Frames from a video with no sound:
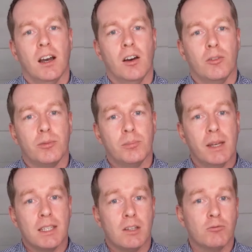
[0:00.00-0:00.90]
of
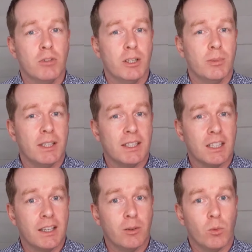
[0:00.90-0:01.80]
make it really, really
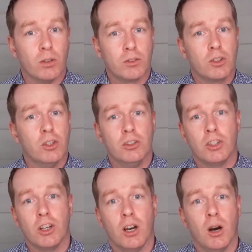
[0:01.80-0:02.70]
clear what's good
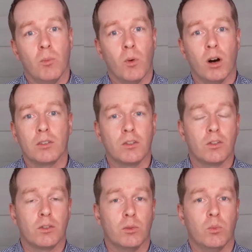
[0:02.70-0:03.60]
and
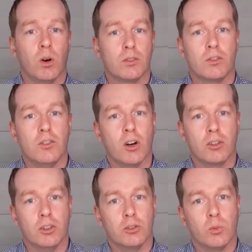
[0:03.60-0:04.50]
what's not
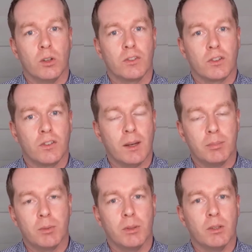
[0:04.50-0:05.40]
good, what's
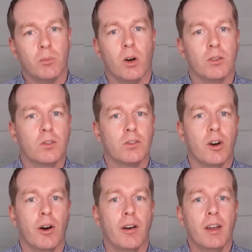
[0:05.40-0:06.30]
acceptable and what's
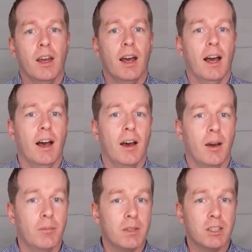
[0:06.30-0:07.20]
not.
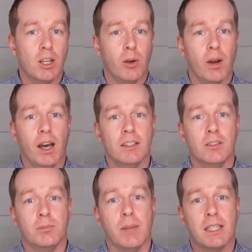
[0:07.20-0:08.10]
You know, and
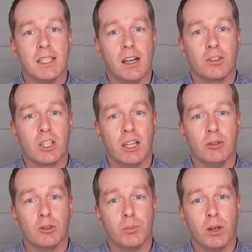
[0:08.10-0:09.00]
of making that as
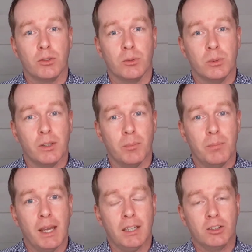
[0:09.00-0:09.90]
clear as possible with a
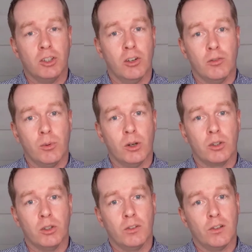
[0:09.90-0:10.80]
picture of what
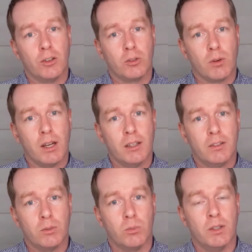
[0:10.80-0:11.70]
goods look
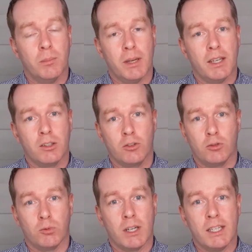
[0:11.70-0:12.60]
right, with a big
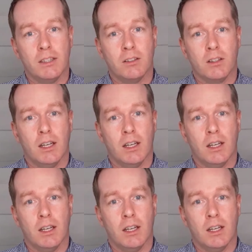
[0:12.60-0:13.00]
green